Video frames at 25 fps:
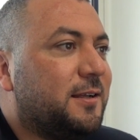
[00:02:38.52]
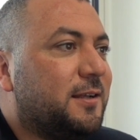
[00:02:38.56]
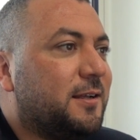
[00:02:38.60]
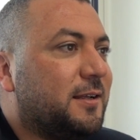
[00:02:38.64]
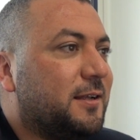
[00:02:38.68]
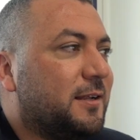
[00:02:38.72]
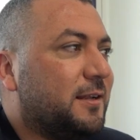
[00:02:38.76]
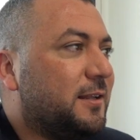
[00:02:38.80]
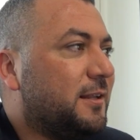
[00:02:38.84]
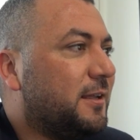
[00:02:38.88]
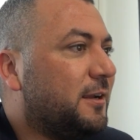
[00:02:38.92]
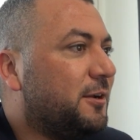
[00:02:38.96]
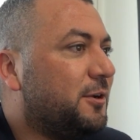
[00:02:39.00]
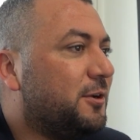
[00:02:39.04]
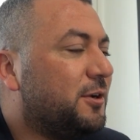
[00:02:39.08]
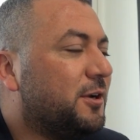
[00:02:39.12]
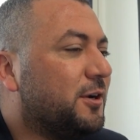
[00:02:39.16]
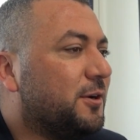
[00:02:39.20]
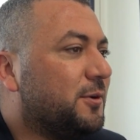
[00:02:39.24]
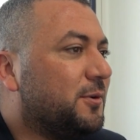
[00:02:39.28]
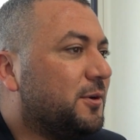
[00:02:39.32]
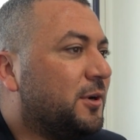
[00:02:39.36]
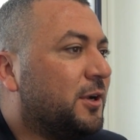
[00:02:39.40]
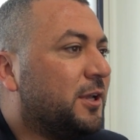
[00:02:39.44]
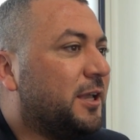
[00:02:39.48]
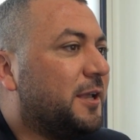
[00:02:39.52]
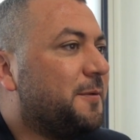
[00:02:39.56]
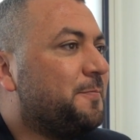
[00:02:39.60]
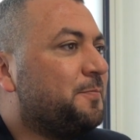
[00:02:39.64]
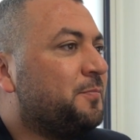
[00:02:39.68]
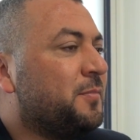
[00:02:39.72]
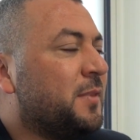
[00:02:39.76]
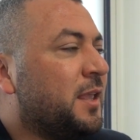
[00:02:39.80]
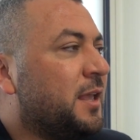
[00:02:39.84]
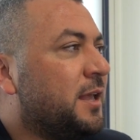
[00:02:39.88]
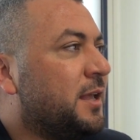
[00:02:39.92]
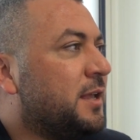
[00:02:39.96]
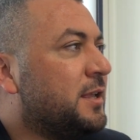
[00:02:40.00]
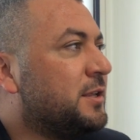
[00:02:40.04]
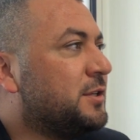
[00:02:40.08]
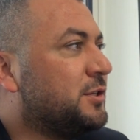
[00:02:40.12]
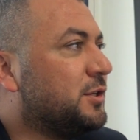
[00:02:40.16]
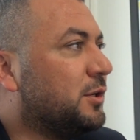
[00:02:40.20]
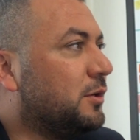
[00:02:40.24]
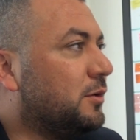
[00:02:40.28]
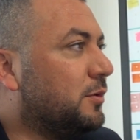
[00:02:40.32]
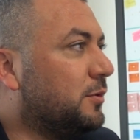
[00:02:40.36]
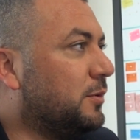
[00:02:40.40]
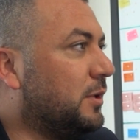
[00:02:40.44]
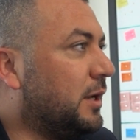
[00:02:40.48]
And there you go. Okay,
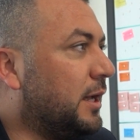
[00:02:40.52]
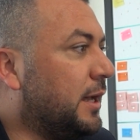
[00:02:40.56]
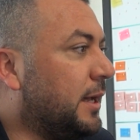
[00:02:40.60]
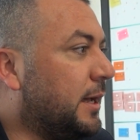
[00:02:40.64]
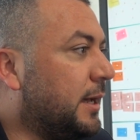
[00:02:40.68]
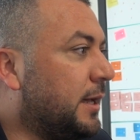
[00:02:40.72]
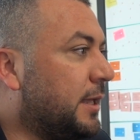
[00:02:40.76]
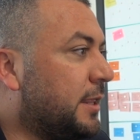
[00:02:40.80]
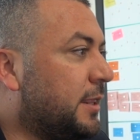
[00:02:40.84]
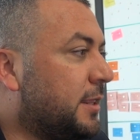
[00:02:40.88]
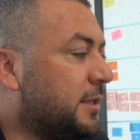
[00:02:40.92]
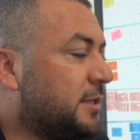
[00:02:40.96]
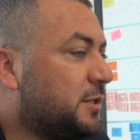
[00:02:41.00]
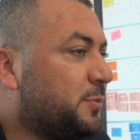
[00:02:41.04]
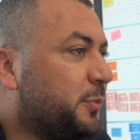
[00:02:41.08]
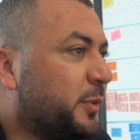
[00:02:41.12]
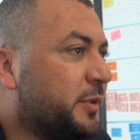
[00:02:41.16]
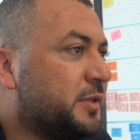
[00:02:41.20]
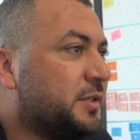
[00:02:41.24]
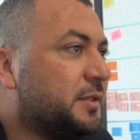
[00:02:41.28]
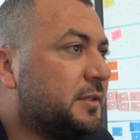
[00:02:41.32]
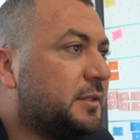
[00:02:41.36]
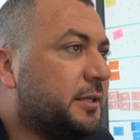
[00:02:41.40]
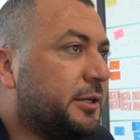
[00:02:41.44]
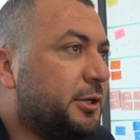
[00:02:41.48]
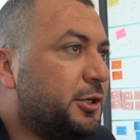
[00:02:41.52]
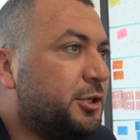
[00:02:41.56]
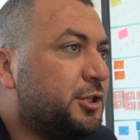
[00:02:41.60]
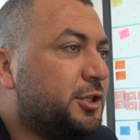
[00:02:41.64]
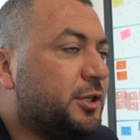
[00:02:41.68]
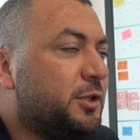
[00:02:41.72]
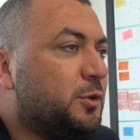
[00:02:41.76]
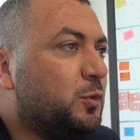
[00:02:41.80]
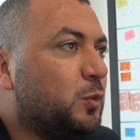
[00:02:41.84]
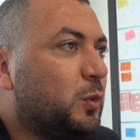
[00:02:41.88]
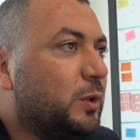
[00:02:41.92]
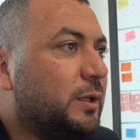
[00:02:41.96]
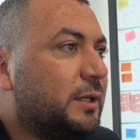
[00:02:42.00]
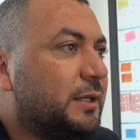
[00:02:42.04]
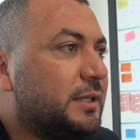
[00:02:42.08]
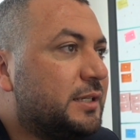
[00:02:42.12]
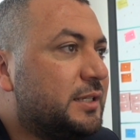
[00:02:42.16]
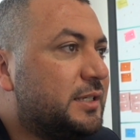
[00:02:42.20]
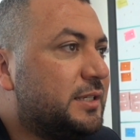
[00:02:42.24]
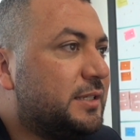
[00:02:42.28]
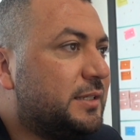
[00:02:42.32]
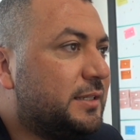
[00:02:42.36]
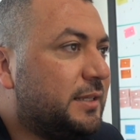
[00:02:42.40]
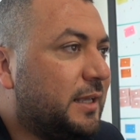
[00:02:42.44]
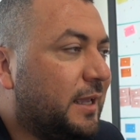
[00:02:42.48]
so this presentation will
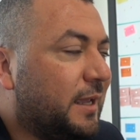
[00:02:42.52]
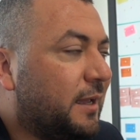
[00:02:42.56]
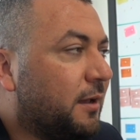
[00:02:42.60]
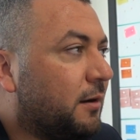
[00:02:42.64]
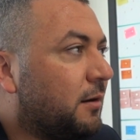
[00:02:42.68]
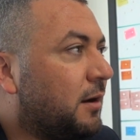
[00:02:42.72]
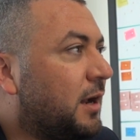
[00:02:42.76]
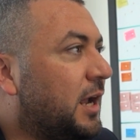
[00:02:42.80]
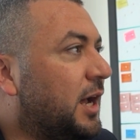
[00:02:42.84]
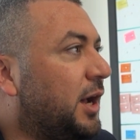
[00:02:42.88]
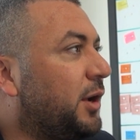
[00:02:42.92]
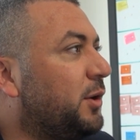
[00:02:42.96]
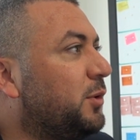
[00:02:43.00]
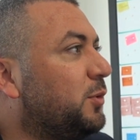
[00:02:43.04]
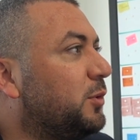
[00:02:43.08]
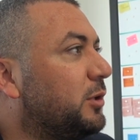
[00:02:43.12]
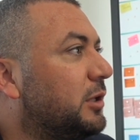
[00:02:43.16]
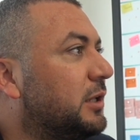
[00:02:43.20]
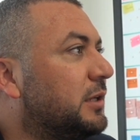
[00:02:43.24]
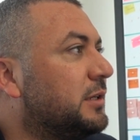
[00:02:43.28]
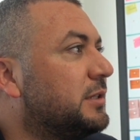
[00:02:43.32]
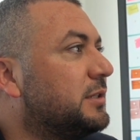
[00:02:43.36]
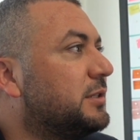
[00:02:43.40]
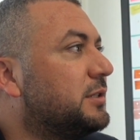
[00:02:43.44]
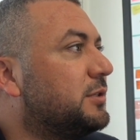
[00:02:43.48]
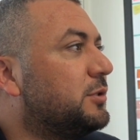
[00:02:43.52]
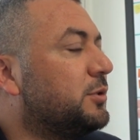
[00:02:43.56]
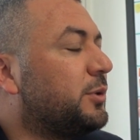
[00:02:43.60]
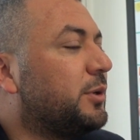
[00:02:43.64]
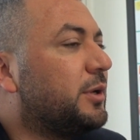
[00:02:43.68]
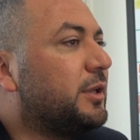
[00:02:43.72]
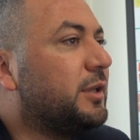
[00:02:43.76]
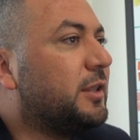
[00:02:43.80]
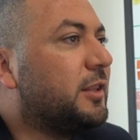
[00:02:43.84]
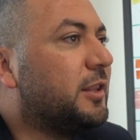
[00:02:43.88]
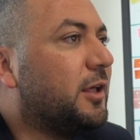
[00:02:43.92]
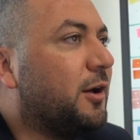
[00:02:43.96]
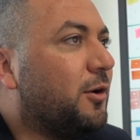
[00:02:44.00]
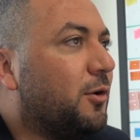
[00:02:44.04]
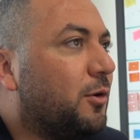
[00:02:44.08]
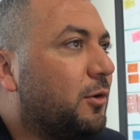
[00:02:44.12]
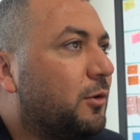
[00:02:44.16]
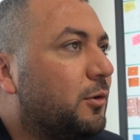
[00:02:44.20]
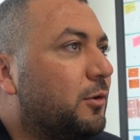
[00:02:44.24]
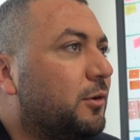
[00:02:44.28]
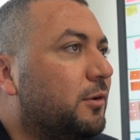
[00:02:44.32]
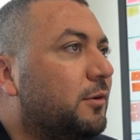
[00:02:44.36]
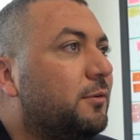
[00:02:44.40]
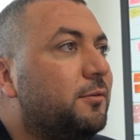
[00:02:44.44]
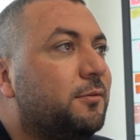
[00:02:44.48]
stick around with us during the
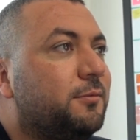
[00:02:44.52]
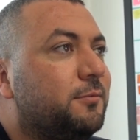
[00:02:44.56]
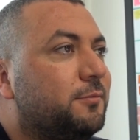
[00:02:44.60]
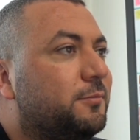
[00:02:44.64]
whole